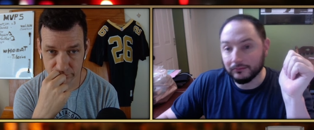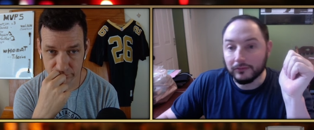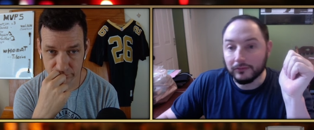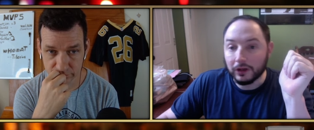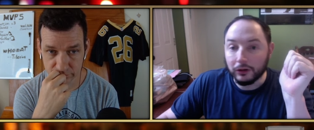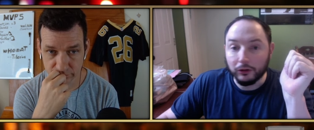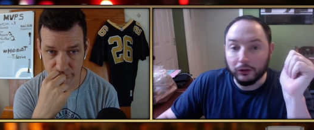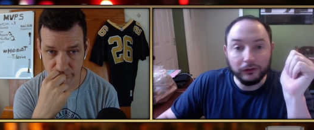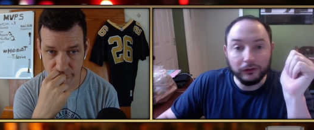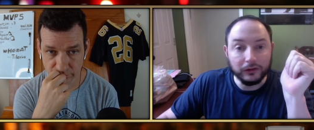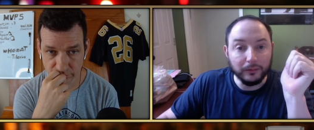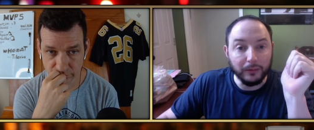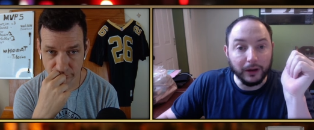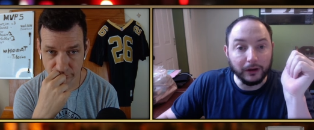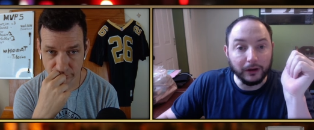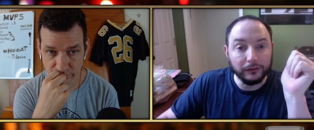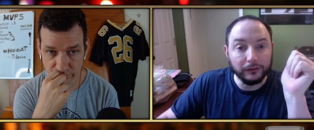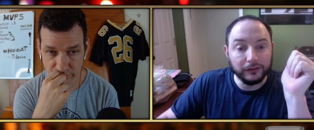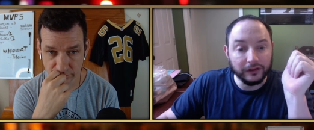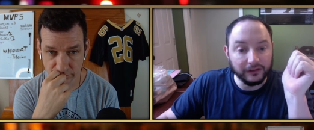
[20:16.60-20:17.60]
Speaker 1: who's the
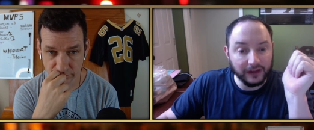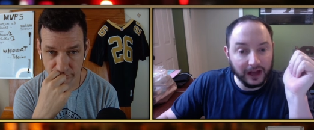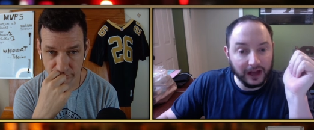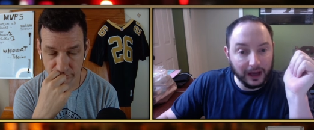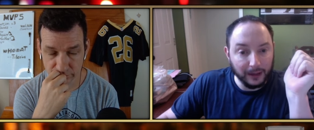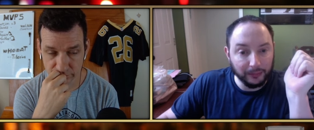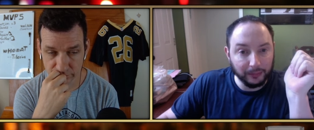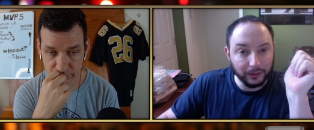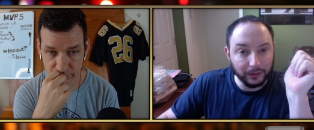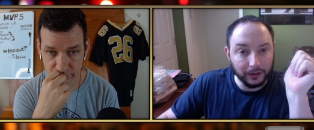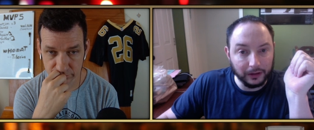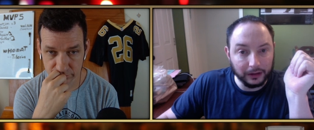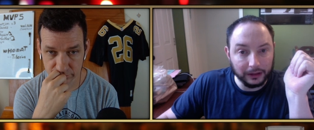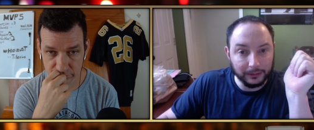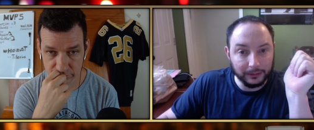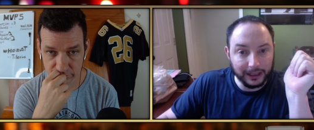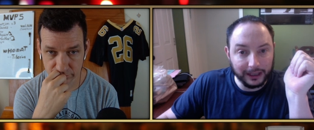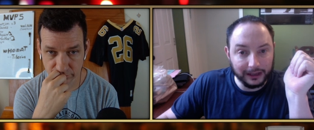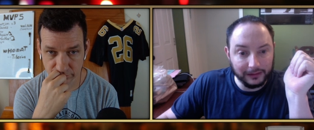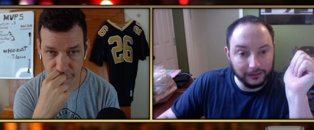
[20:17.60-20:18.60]
who's the top? Uh, let
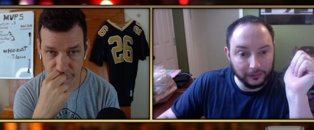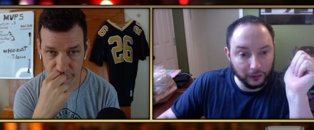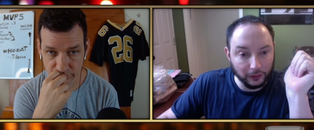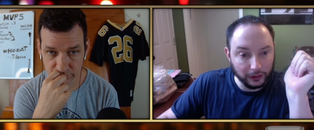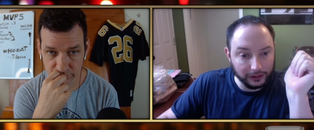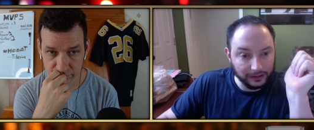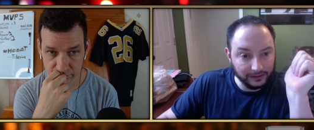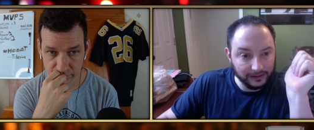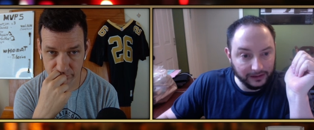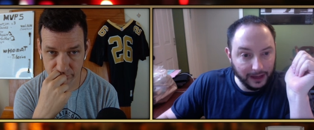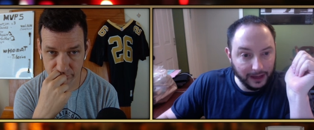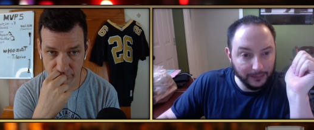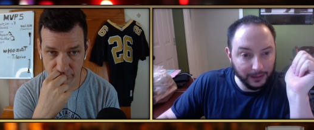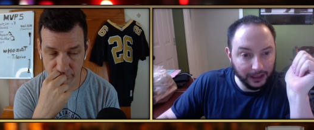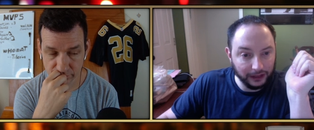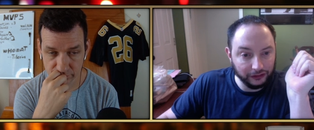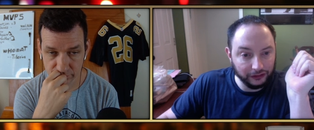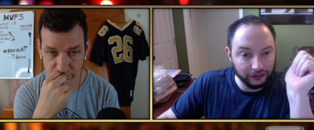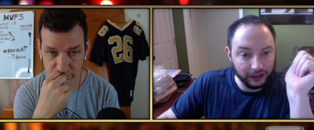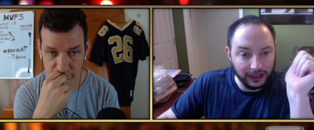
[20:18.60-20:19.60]
me get look at the top
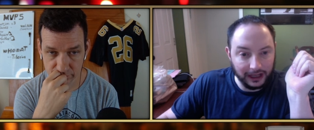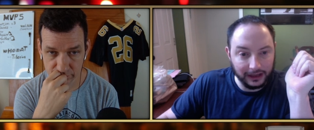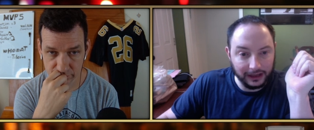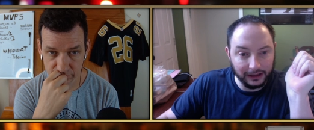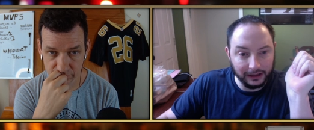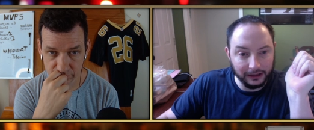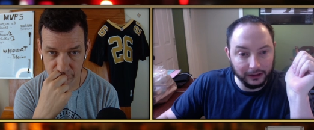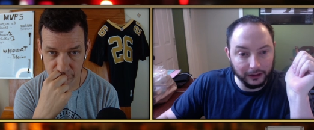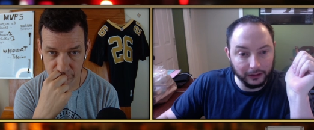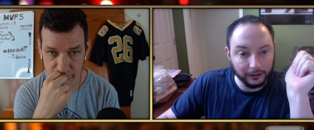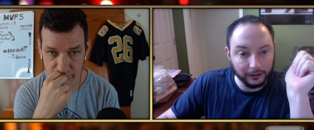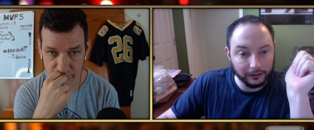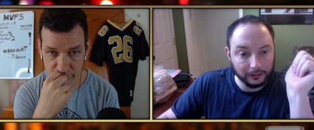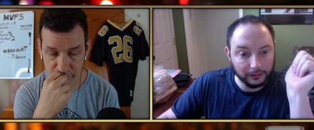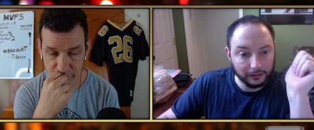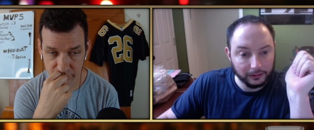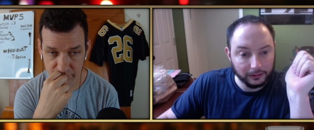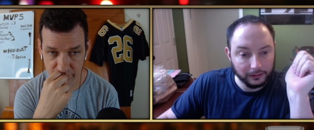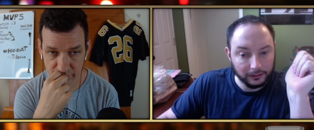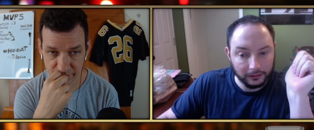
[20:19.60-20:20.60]
edge guy here.
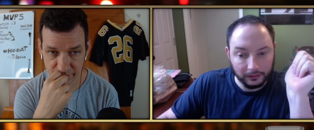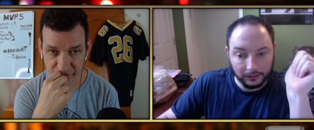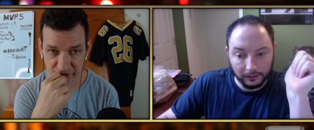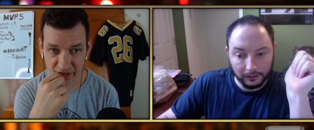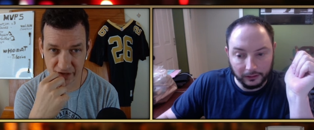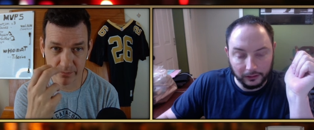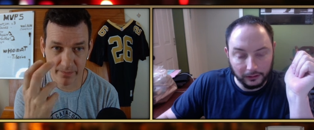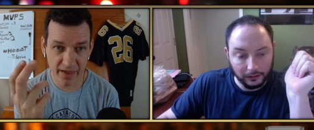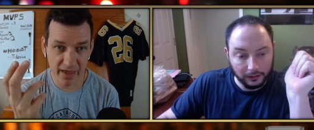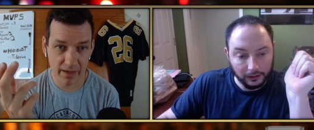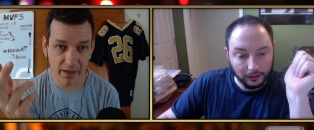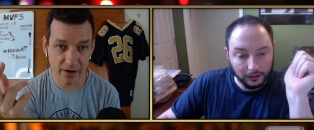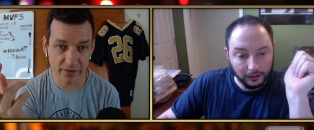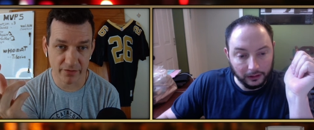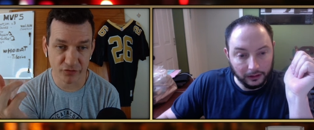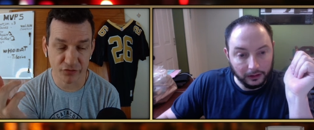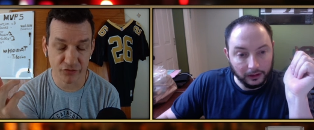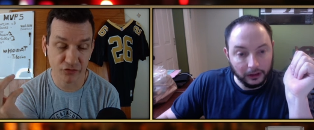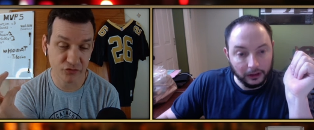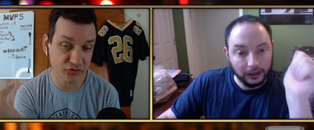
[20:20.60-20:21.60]
Speaker 2: And may
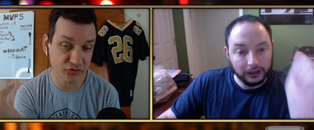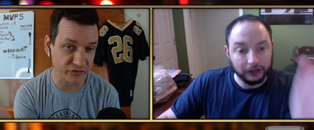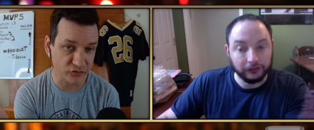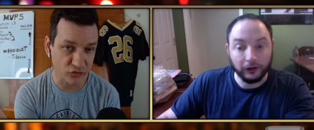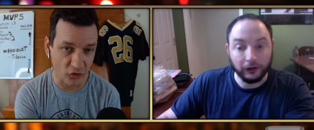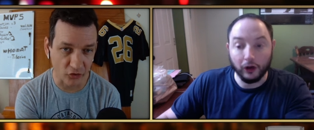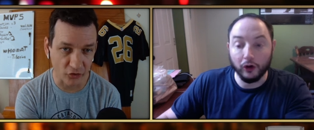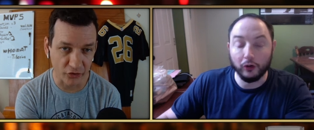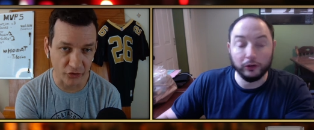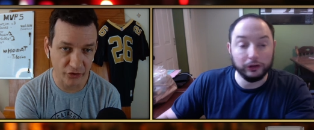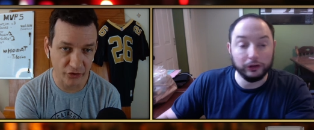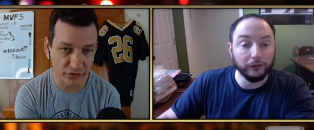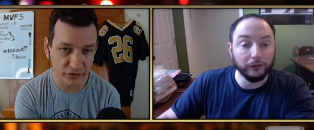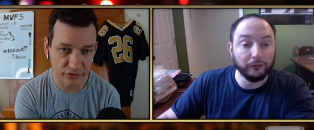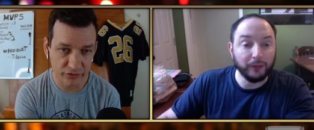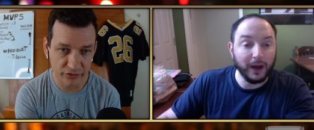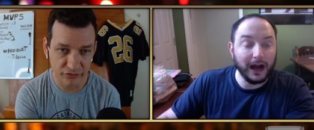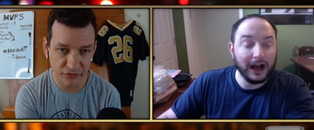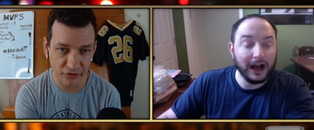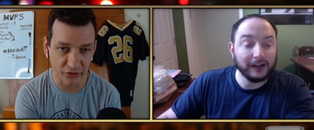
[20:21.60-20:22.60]
and so you've
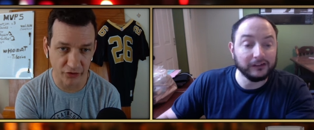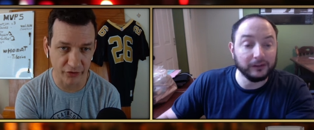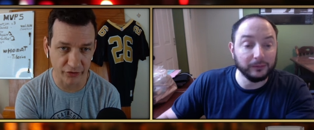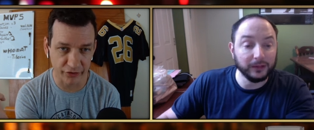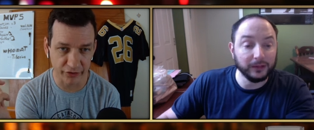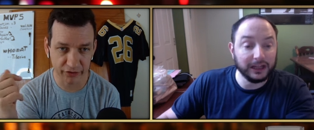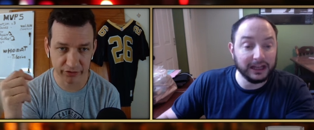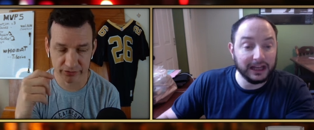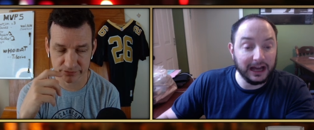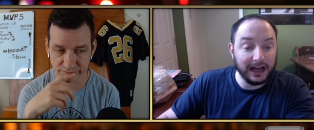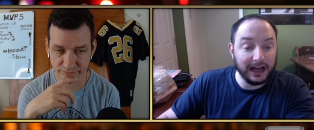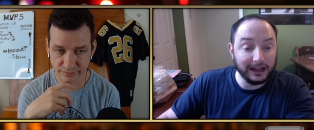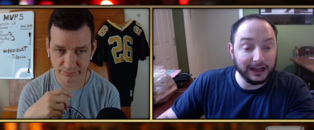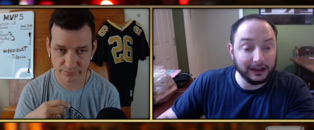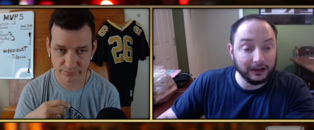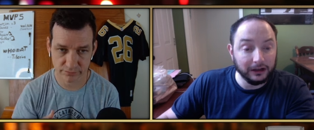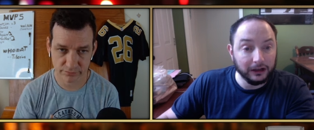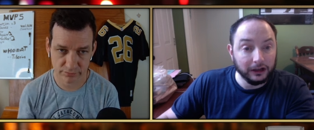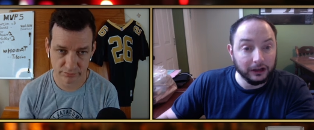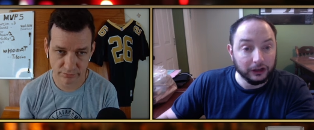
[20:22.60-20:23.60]
possibly Turner. got
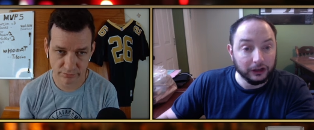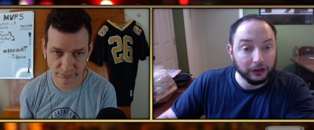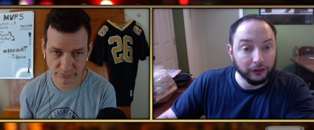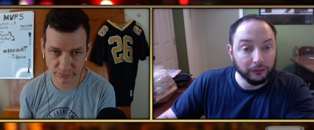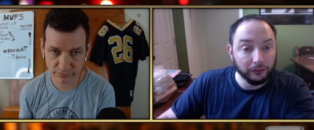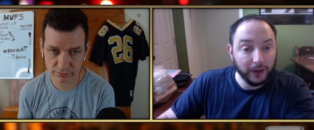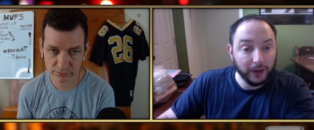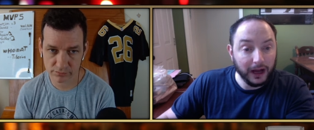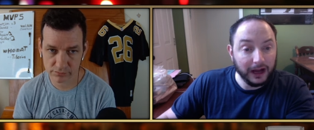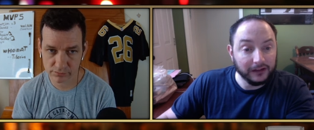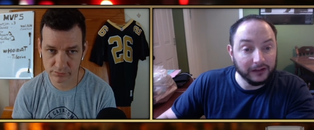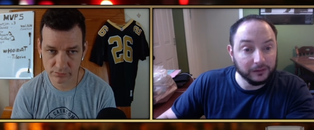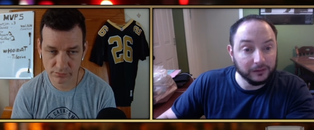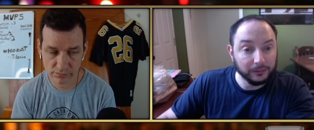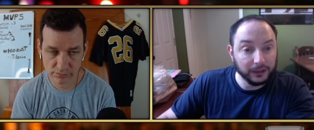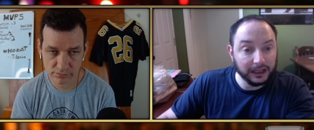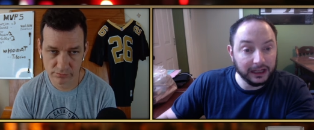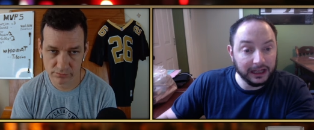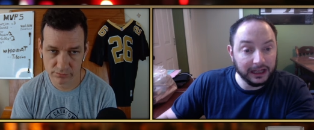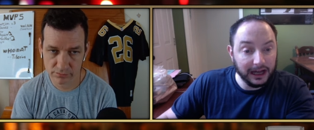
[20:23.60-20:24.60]
Speaker 1: you've
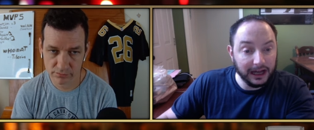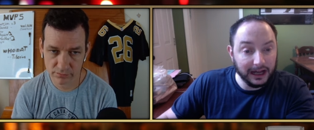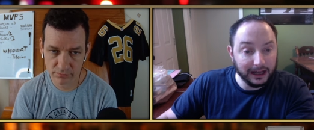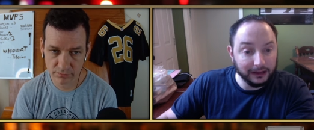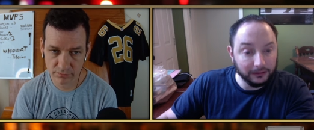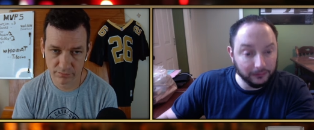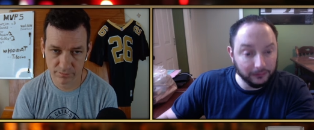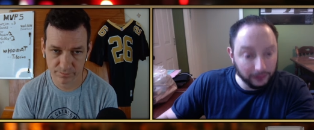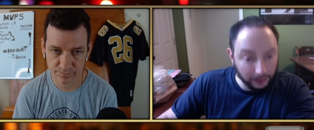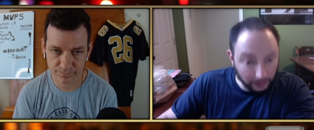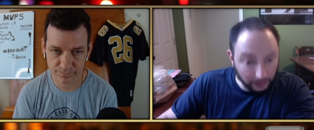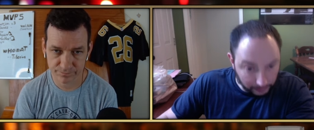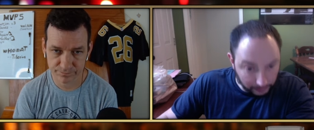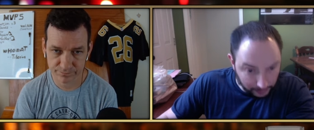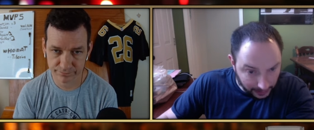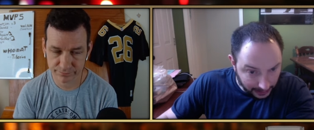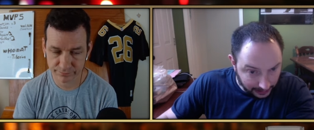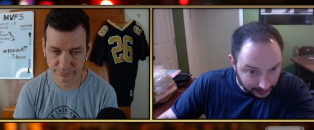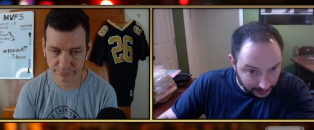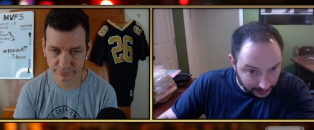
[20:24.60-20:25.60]
possibly got no,
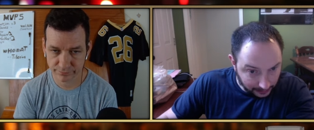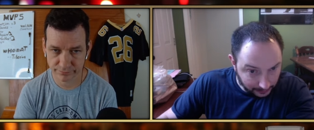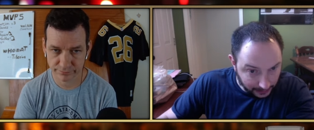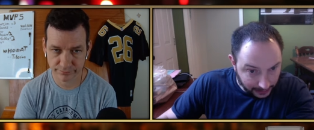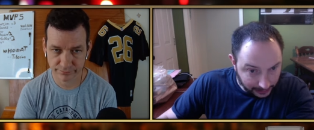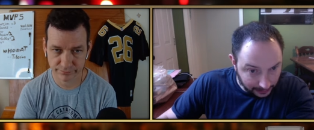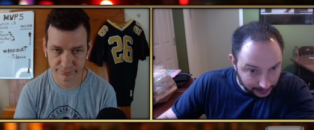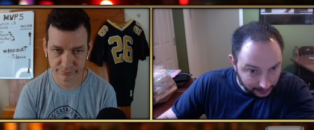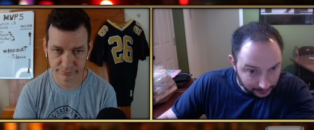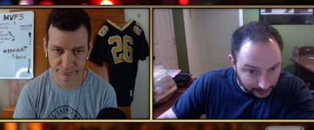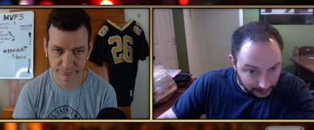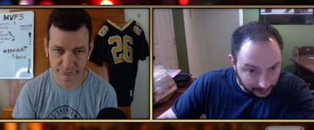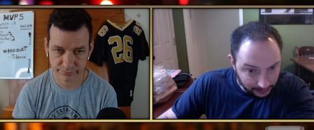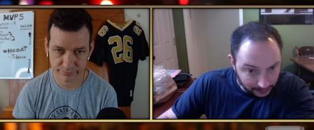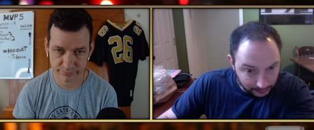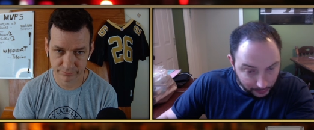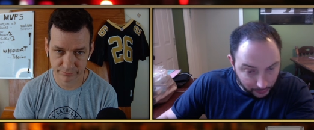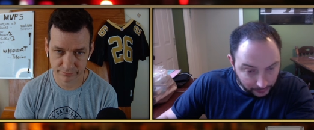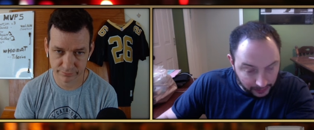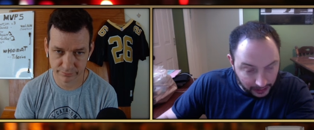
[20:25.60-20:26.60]
not him, not him, not him.
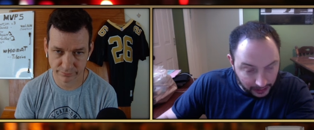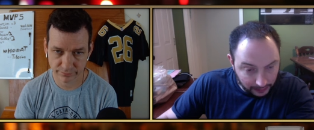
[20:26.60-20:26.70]
Move down,